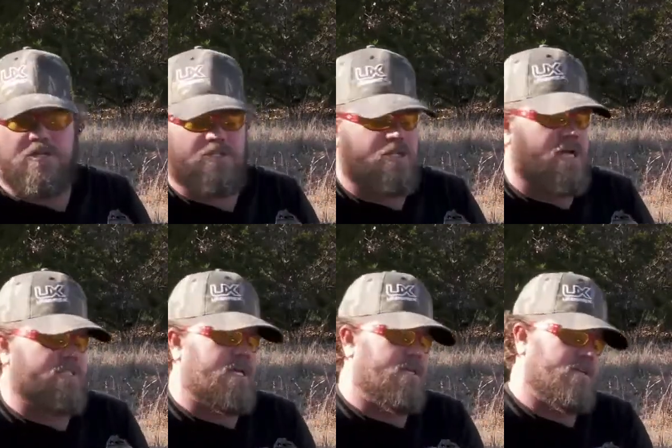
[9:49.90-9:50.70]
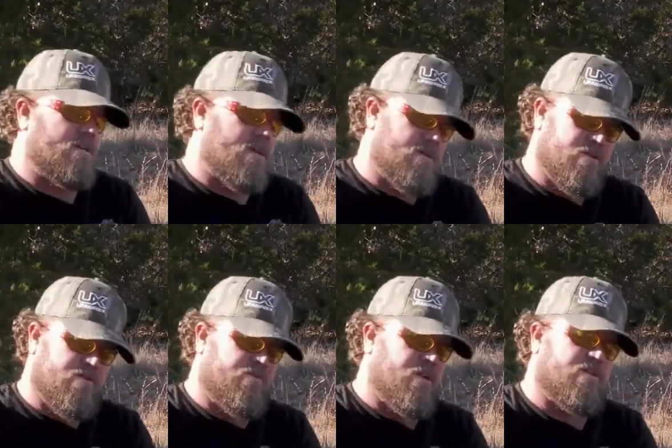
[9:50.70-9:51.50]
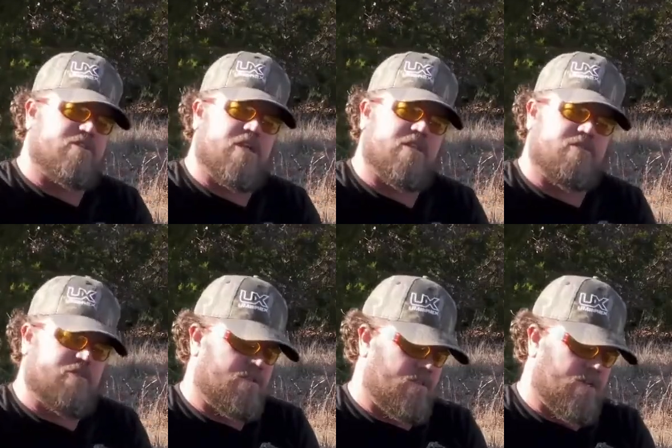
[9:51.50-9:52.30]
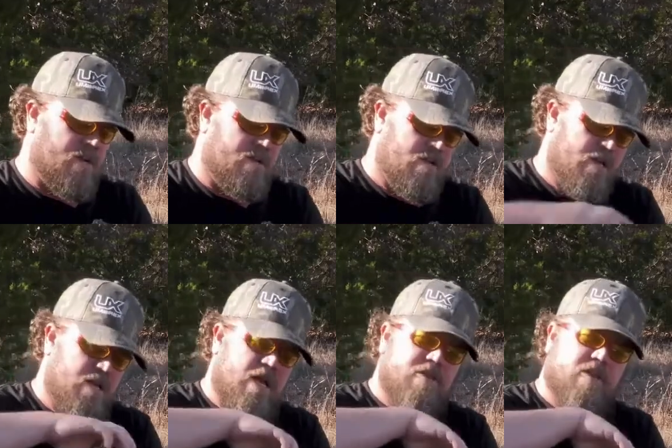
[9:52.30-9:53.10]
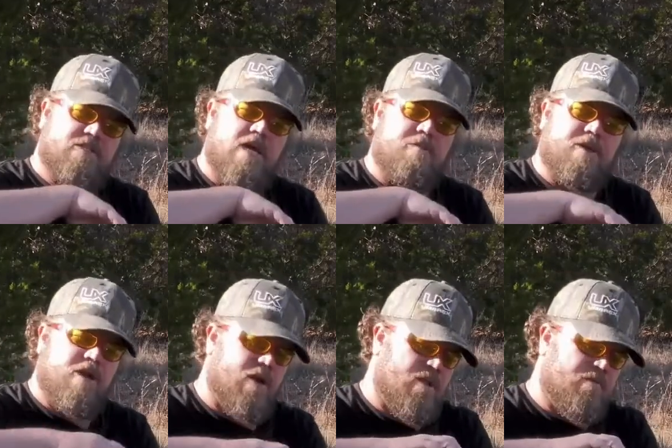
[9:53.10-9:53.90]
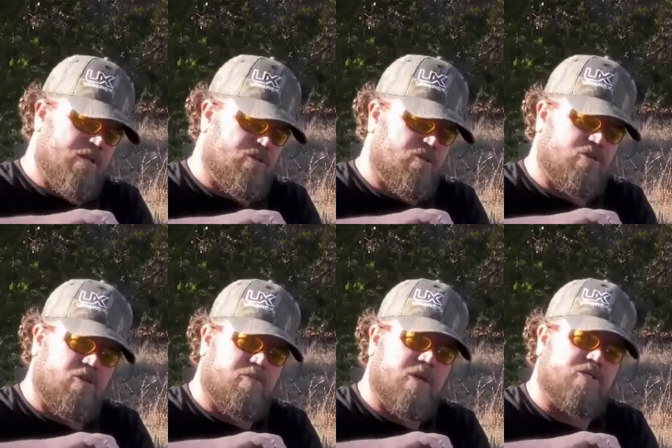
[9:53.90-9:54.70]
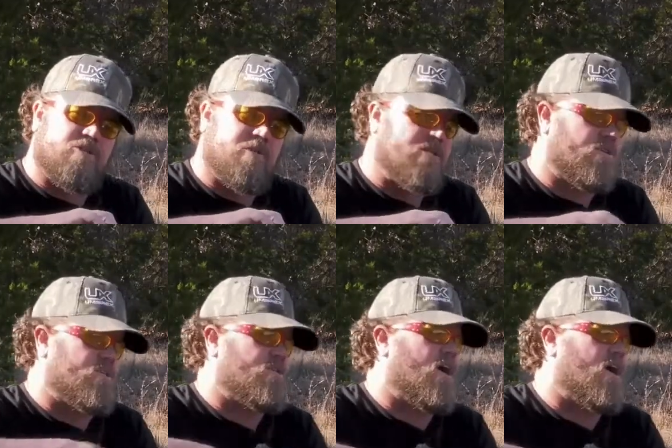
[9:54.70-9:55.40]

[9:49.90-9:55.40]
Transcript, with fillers: on the shot side of the gun or your finger side of the, the gun. And then on top of here, make sure there's a little pressure, make sure it's